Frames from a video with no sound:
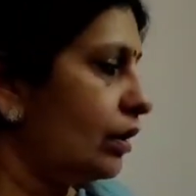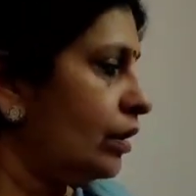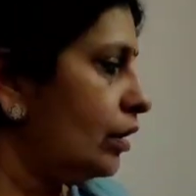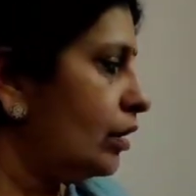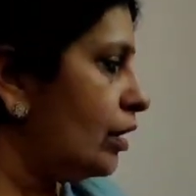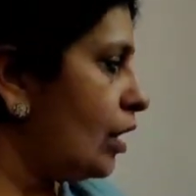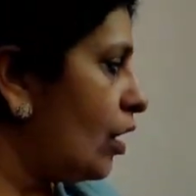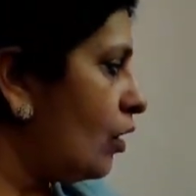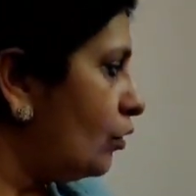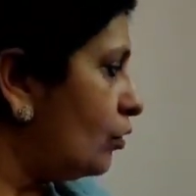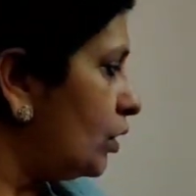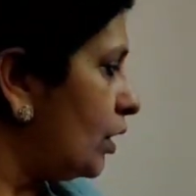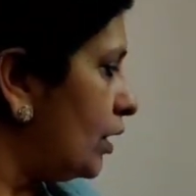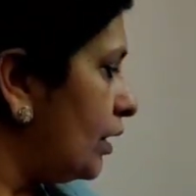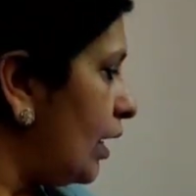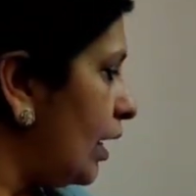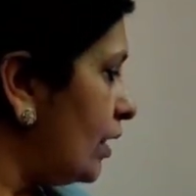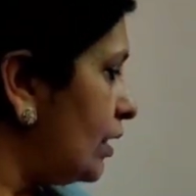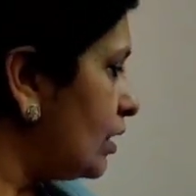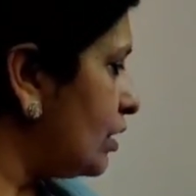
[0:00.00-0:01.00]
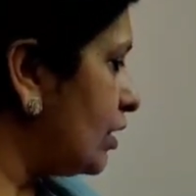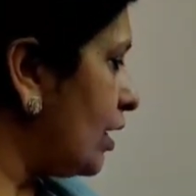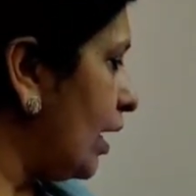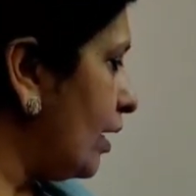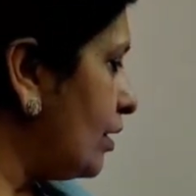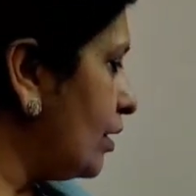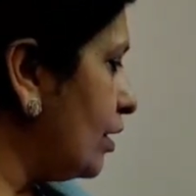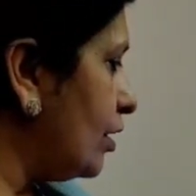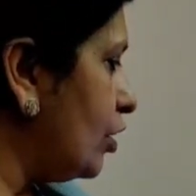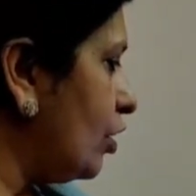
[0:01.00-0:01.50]
Now the next
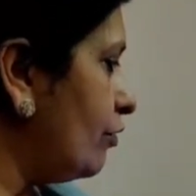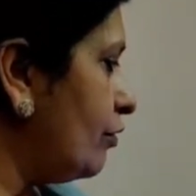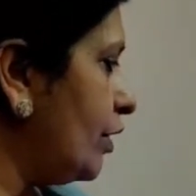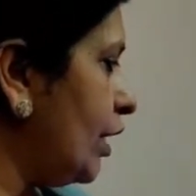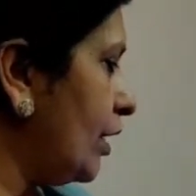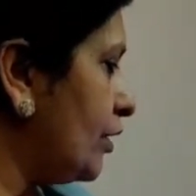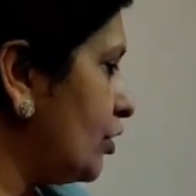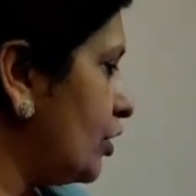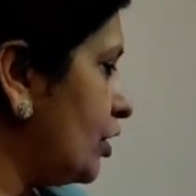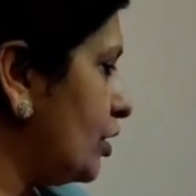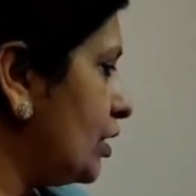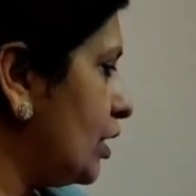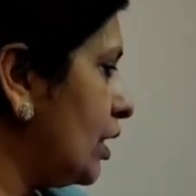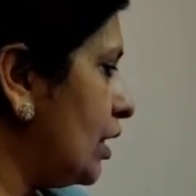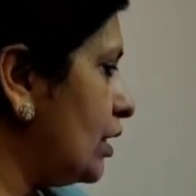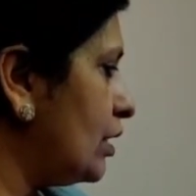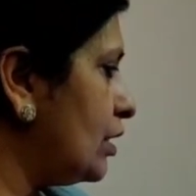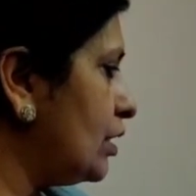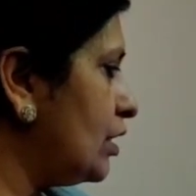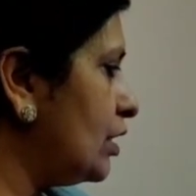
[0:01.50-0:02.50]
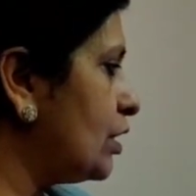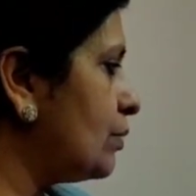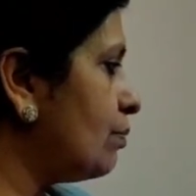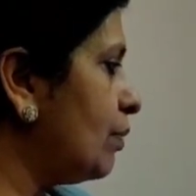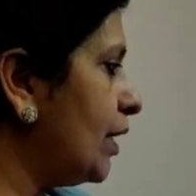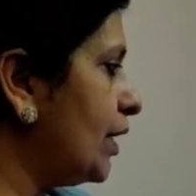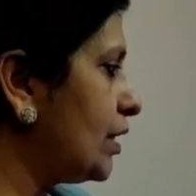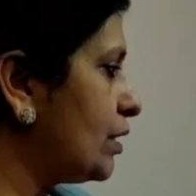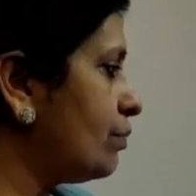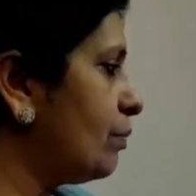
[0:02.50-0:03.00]
category of reactions is
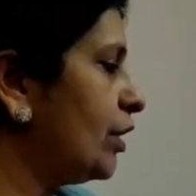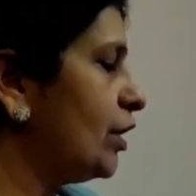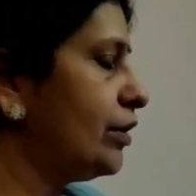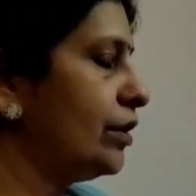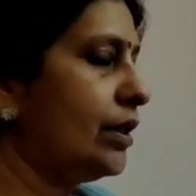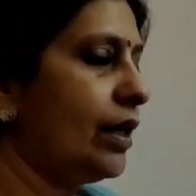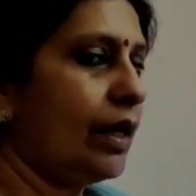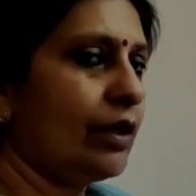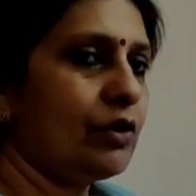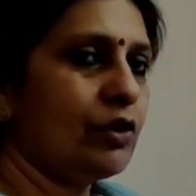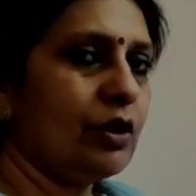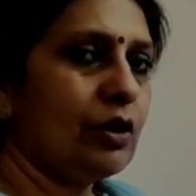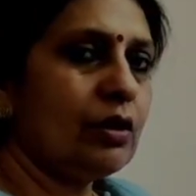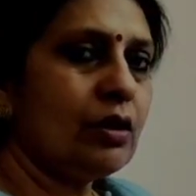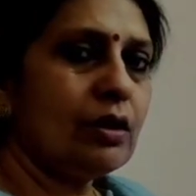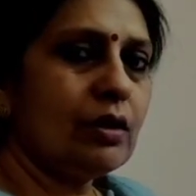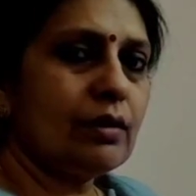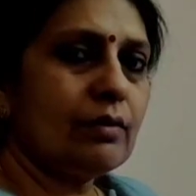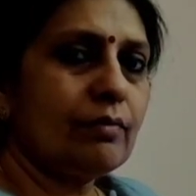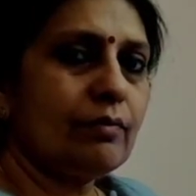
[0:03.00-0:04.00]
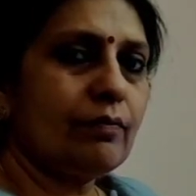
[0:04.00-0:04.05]
displacement reactions.